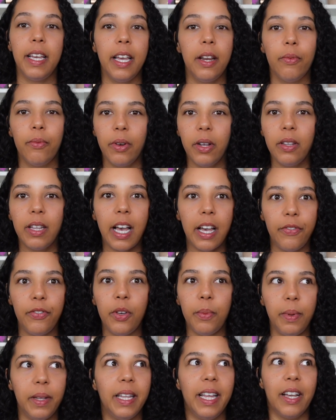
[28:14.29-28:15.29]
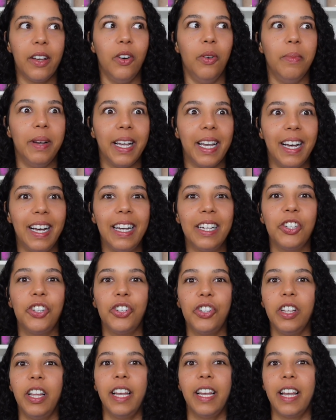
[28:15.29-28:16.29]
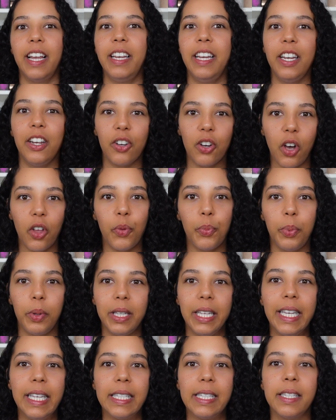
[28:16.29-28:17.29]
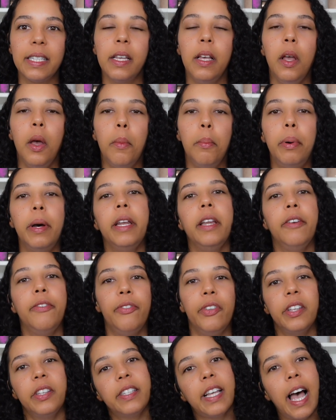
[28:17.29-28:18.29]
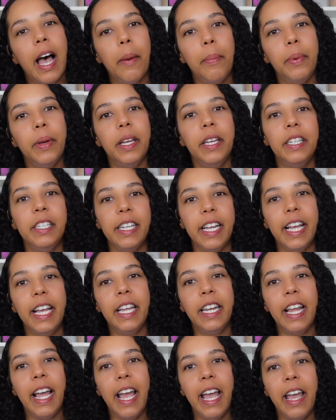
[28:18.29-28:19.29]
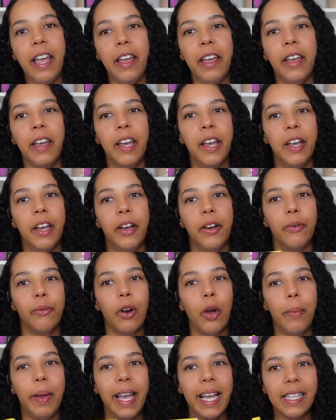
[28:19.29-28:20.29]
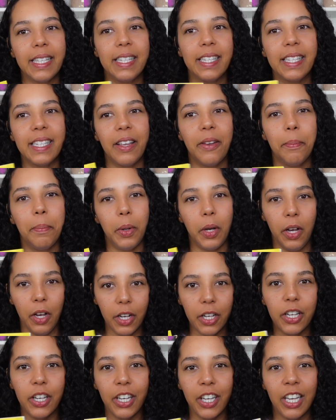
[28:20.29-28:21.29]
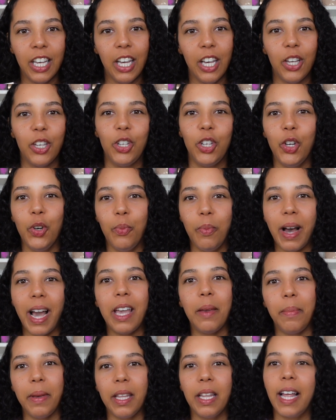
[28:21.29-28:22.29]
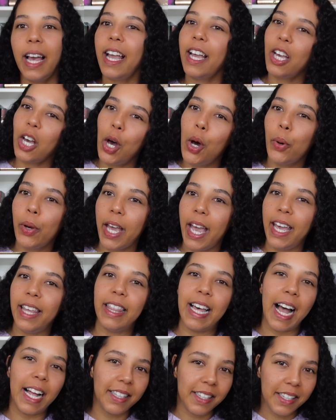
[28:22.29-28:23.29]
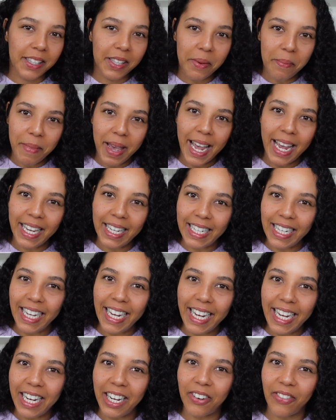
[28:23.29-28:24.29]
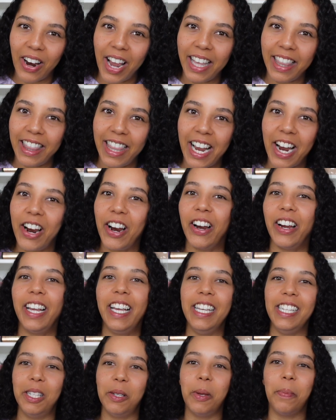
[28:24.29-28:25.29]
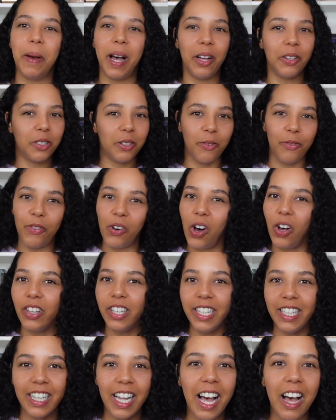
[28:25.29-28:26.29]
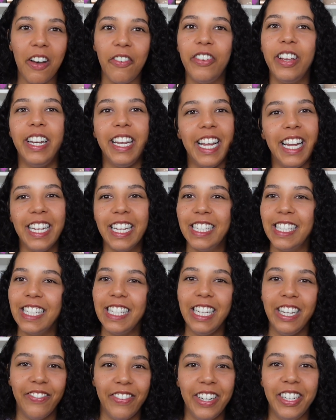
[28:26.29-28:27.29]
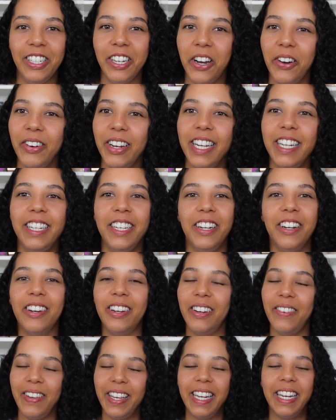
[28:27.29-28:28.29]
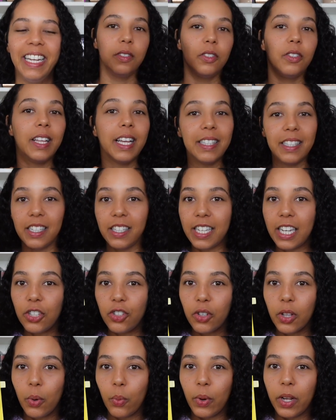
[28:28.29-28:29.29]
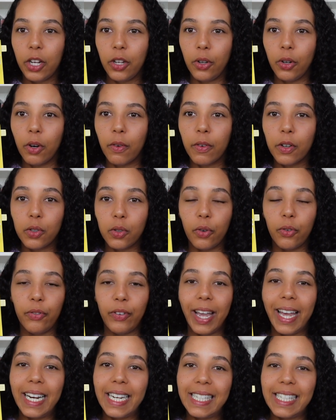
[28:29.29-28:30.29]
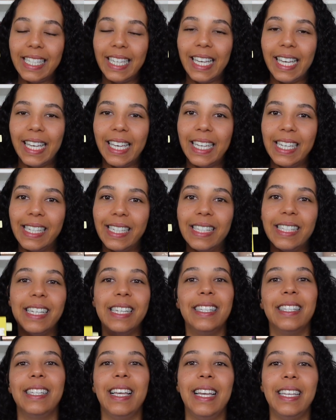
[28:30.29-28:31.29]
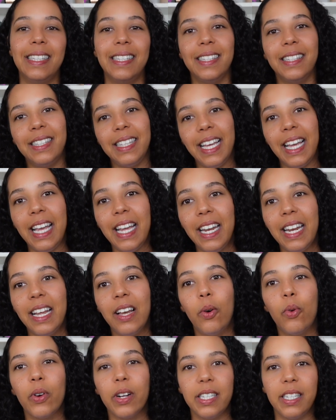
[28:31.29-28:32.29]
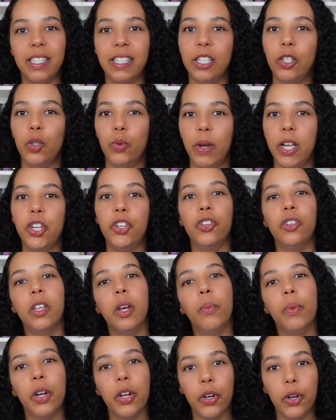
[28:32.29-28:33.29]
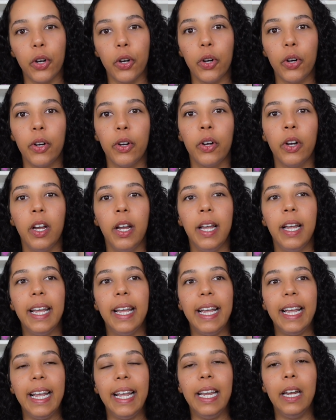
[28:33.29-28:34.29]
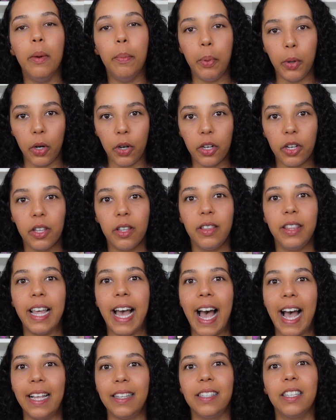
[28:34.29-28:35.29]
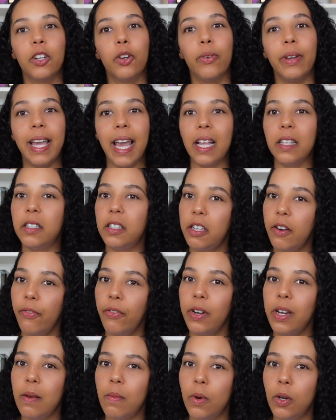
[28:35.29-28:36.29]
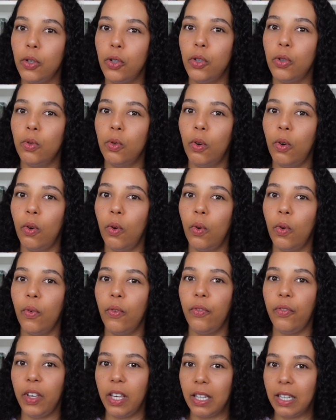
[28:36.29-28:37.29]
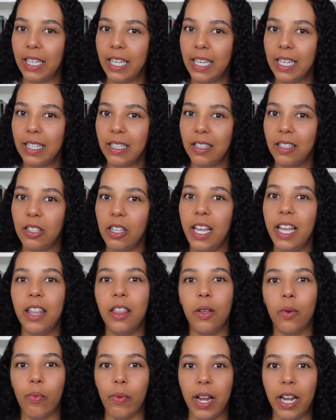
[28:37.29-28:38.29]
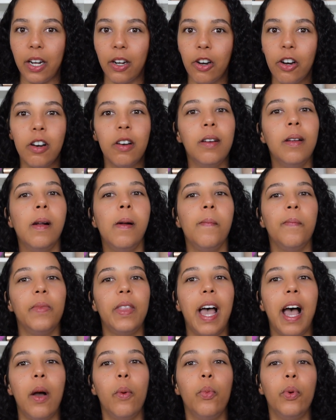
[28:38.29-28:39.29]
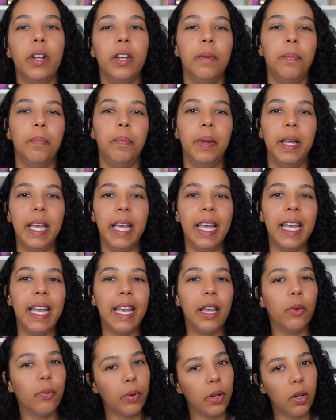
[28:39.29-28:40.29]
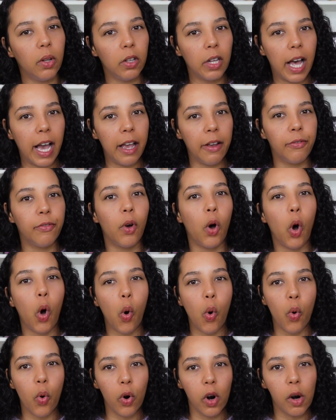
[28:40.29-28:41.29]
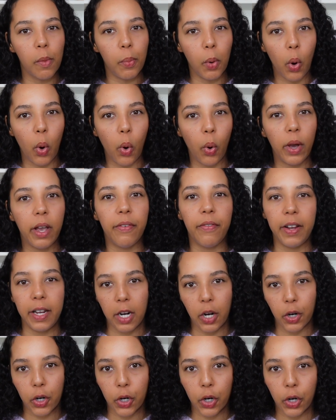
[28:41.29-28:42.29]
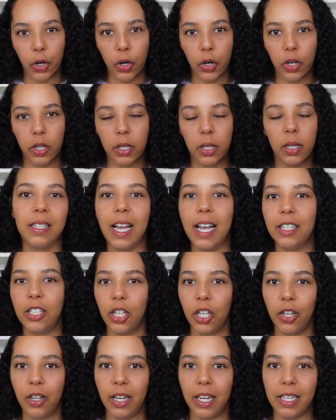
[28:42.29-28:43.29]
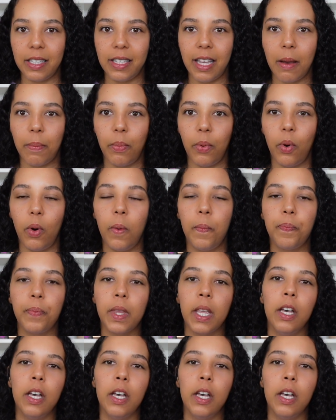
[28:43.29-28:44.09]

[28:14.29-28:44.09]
In real life, you'd be like, oh my gosh, like I need to call the police. But if this happened in a romance book, you might be like, okay, that's the main lead right there. He's about to fall in love and he doesn't even know it. You know what I mean? So that's essentially what a universal fantasy is. It's a scene or a situation that would occur in a book that creates different emotional feelings in the reader that would be in real life horrible if it occurred, as a good example.